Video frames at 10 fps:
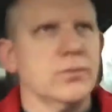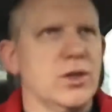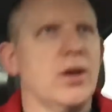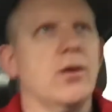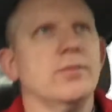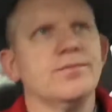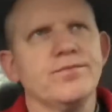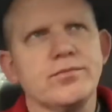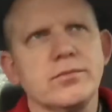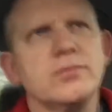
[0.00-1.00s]
so
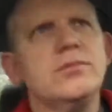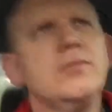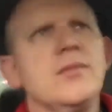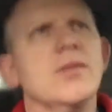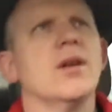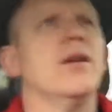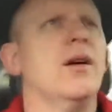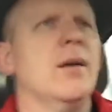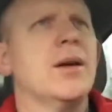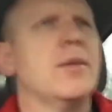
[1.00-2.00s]

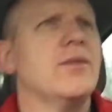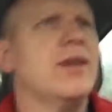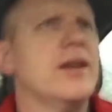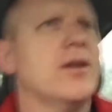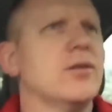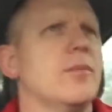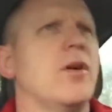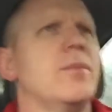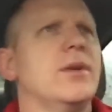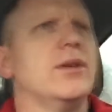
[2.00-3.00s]
upcoming videos I'm
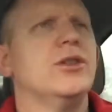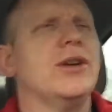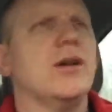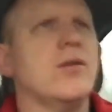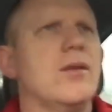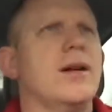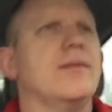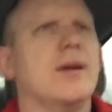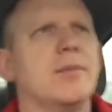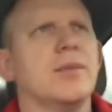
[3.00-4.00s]
hoping to show.
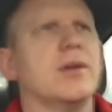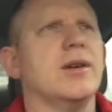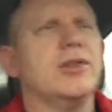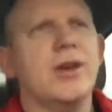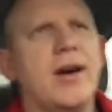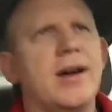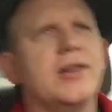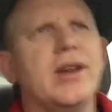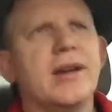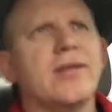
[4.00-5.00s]
I'm going to show how to
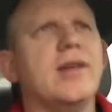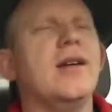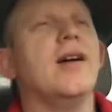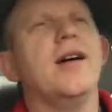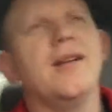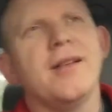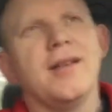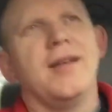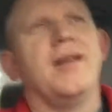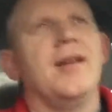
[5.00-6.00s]
check the
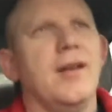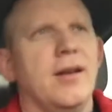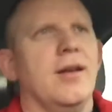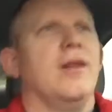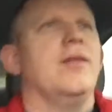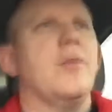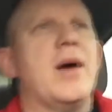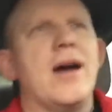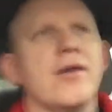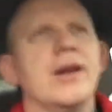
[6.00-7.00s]

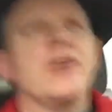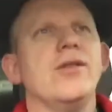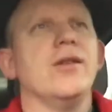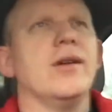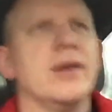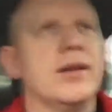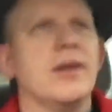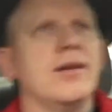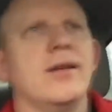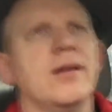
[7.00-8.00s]
battery coolant,
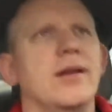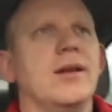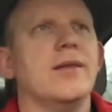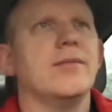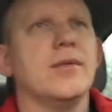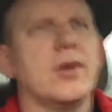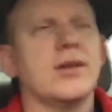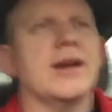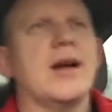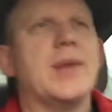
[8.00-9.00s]
and it
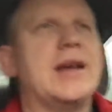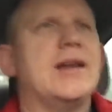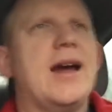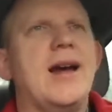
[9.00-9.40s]
looks like I may need to